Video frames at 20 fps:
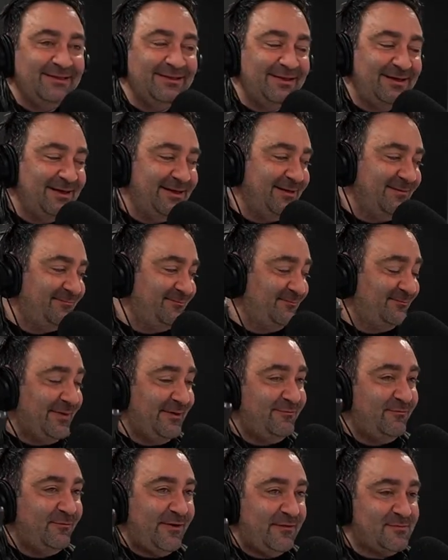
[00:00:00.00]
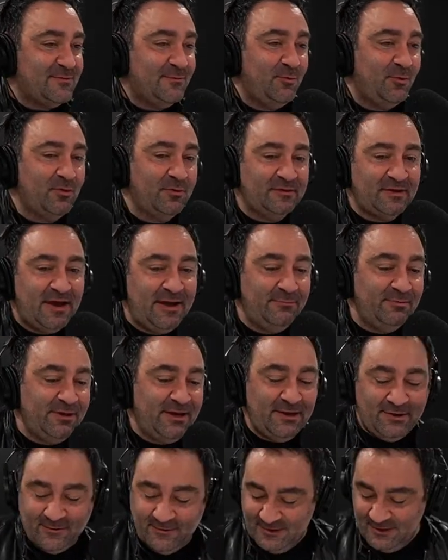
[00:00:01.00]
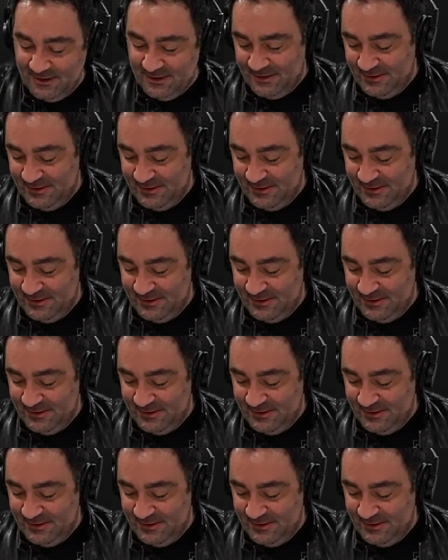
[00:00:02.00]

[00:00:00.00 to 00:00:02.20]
Uh, um, maybe if we have some more time later.